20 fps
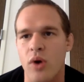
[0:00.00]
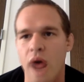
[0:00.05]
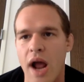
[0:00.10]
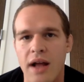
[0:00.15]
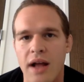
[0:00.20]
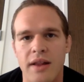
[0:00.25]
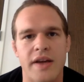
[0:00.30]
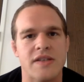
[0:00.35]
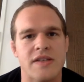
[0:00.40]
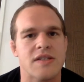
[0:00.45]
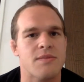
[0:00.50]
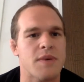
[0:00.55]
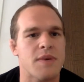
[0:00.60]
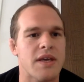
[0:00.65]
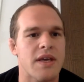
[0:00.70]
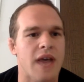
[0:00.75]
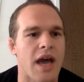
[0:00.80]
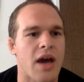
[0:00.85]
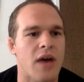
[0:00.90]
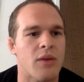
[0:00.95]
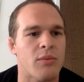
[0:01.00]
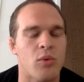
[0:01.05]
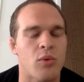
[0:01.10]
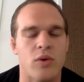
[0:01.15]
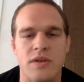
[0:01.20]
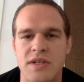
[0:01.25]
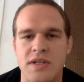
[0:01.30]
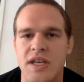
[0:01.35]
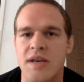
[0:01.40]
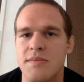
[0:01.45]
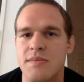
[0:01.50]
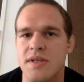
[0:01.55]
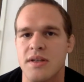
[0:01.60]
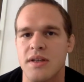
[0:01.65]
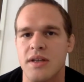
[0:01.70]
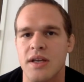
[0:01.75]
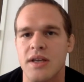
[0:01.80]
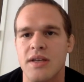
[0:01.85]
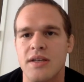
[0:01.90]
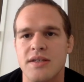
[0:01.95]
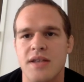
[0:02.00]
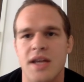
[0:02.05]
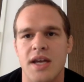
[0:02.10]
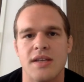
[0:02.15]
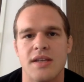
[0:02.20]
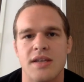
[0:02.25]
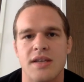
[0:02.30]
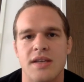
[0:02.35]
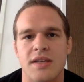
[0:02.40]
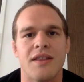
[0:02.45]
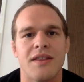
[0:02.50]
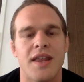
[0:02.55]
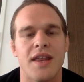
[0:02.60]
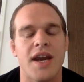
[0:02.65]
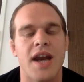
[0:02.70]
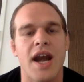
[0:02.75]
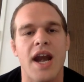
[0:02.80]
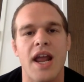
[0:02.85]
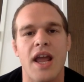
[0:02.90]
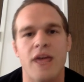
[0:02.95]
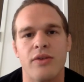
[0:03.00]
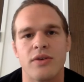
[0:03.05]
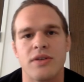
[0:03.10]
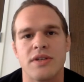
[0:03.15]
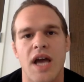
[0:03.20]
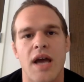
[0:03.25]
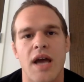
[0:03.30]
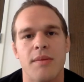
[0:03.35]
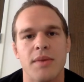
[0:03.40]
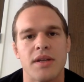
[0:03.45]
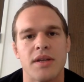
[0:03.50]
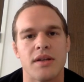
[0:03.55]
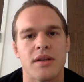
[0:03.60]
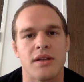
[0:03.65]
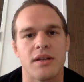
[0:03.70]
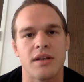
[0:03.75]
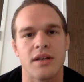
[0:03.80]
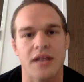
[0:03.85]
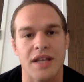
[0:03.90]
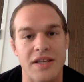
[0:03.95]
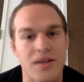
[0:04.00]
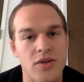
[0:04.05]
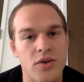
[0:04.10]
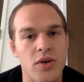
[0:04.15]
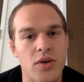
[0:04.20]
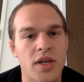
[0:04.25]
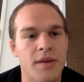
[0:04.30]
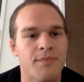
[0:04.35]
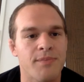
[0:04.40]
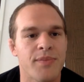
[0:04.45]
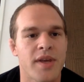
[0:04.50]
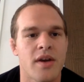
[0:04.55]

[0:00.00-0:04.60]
more allies speak out, more teams and leagues take a stand than at any other time in history.